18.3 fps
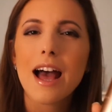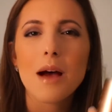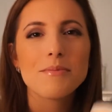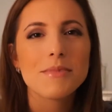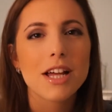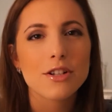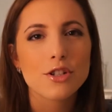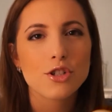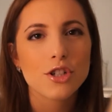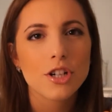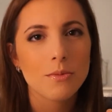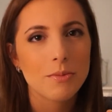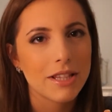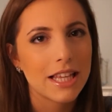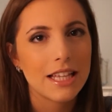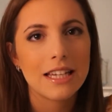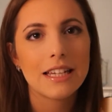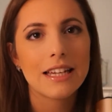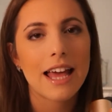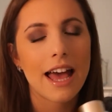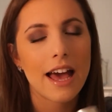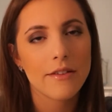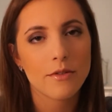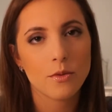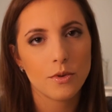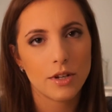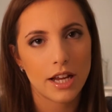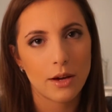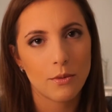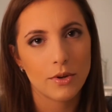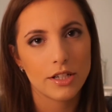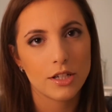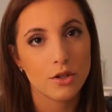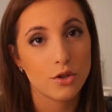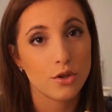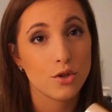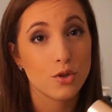I'm not sure, but they didn't have it when I
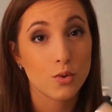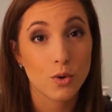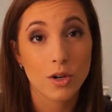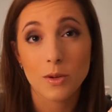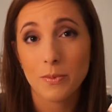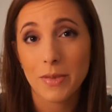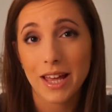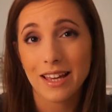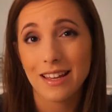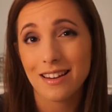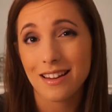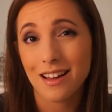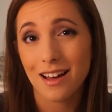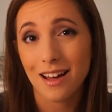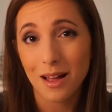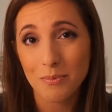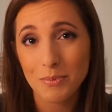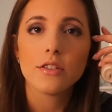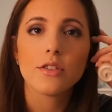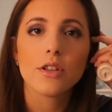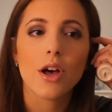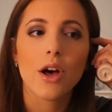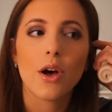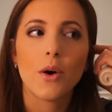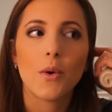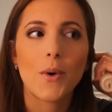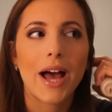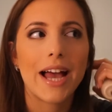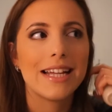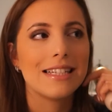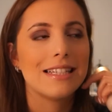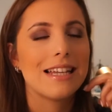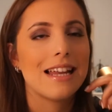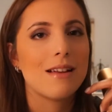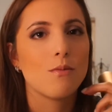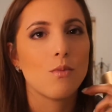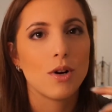went to the store to pick it up, so
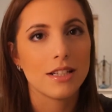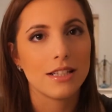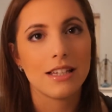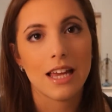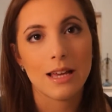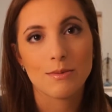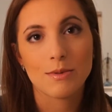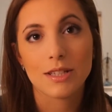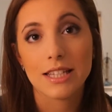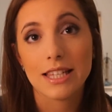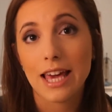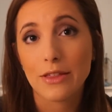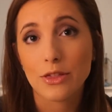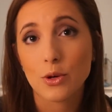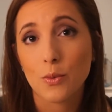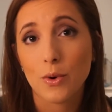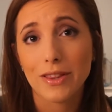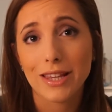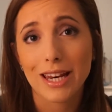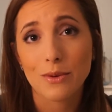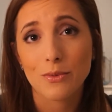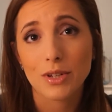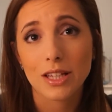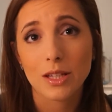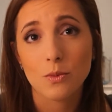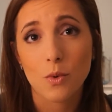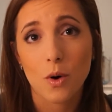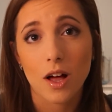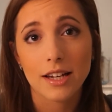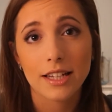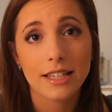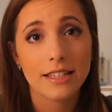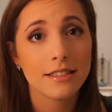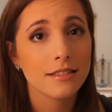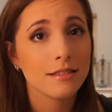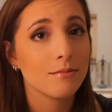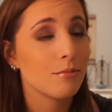I wasn't able to get the one that I really
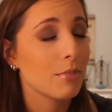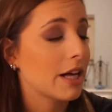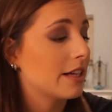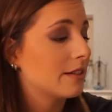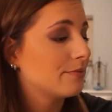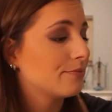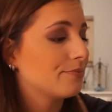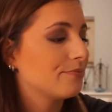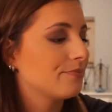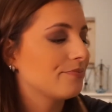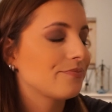wanted, but